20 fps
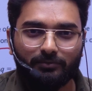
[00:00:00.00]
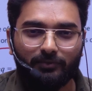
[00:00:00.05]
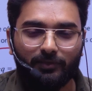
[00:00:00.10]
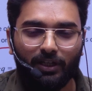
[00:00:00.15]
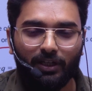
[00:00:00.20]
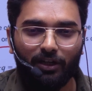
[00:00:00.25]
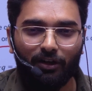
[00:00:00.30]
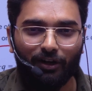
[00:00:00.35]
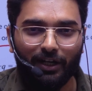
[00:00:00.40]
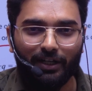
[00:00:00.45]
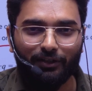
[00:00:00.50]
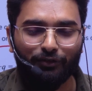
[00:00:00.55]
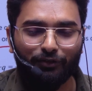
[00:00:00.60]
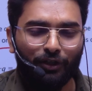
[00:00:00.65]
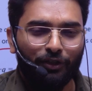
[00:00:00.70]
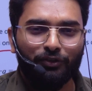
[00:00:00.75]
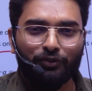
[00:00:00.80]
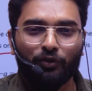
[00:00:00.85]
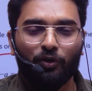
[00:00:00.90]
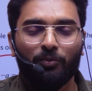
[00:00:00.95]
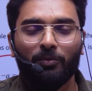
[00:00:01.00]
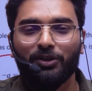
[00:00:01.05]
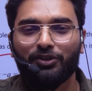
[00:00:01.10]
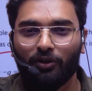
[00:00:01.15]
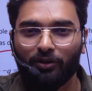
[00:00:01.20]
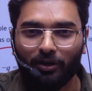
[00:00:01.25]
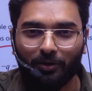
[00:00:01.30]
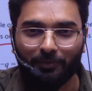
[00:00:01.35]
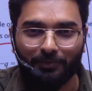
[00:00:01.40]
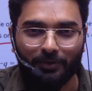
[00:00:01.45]
Okay, so thank you so much
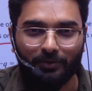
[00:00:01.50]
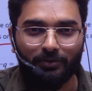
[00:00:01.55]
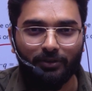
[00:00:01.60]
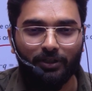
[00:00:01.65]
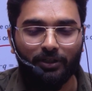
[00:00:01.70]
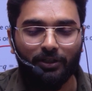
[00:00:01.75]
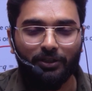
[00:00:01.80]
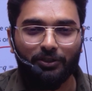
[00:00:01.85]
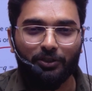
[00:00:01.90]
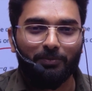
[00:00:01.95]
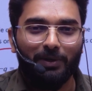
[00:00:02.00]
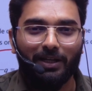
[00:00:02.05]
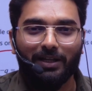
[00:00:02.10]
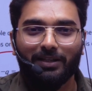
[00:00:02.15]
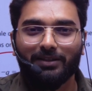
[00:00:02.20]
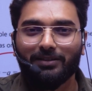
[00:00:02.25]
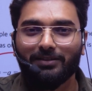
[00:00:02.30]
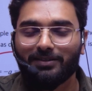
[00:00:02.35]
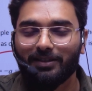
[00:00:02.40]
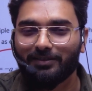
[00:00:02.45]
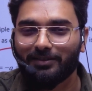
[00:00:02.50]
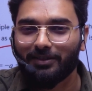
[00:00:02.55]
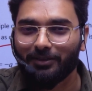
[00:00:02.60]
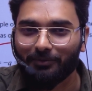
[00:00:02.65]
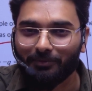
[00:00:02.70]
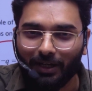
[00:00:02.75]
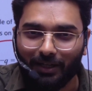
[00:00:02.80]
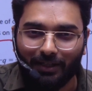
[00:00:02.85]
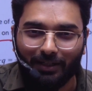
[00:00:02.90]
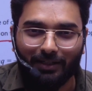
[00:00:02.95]
all of you to making this session
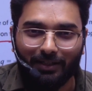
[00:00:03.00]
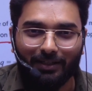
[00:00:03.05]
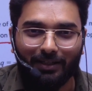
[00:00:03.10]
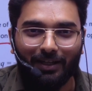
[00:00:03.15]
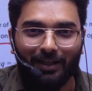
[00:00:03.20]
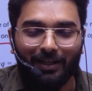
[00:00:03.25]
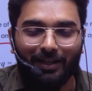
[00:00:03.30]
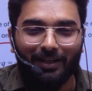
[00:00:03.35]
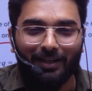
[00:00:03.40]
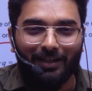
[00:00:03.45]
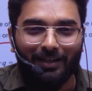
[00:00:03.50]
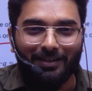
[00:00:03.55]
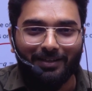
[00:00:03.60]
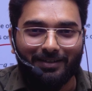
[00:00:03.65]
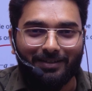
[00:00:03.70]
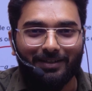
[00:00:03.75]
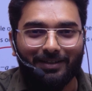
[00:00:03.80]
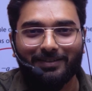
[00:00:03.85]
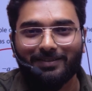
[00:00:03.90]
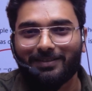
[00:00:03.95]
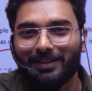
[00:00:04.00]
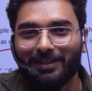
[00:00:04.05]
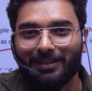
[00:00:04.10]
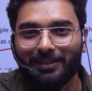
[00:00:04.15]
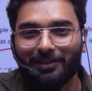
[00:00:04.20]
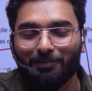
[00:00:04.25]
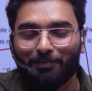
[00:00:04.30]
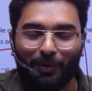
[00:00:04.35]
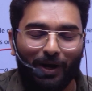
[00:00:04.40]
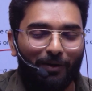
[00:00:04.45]
very interesting,
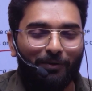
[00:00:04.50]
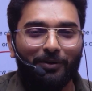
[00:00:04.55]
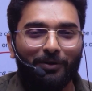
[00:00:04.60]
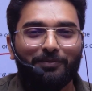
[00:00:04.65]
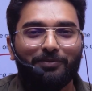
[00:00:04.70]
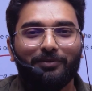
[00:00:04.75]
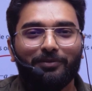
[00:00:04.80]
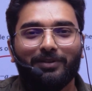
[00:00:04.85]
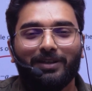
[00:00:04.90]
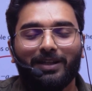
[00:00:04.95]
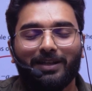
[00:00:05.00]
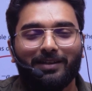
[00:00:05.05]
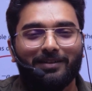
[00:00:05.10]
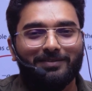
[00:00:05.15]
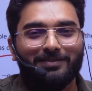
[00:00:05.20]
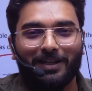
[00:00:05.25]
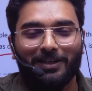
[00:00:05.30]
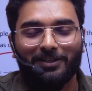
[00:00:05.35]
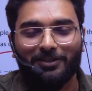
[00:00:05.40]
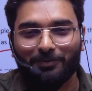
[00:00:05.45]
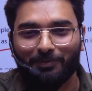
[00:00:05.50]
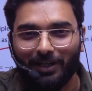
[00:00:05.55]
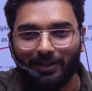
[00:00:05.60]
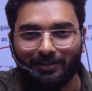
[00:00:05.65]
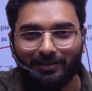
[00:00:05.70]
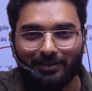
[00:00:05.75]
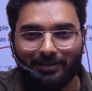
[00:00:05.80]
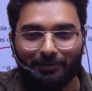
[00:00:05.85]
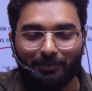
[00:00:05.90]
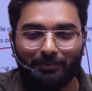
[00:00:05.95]
powerful and
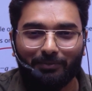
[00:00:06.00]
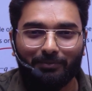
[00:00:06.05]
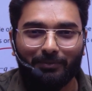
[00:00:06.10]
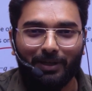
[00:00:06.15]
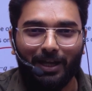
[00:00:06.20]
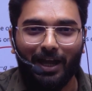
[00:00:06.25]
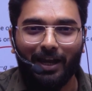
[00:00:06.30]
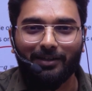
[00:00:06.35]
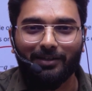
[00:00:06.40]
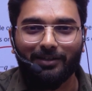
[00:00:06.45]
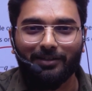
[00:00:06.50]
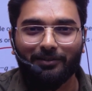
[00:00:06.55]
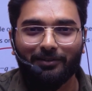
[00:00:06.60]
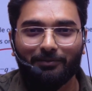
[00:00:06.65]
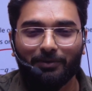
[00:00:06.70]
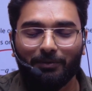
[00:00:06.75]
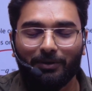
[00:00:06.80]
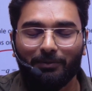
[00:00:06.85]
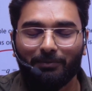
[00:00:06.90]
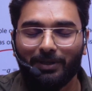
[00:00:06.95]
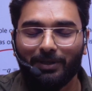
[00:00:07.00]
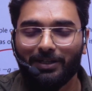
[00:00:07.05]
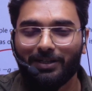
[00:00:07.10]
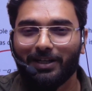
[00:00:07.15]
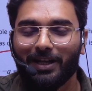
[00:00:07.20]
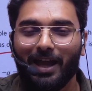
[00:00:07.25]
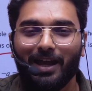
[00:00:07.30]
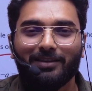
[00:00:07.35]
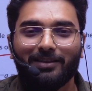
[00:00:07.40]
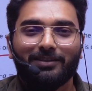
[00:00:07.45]
excitement, and we will meet
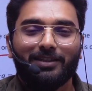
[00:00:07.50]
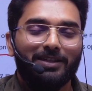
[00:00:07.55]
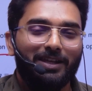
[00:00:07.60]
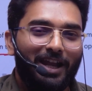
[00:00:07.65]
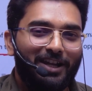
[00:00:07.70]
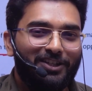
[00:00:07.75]
again the next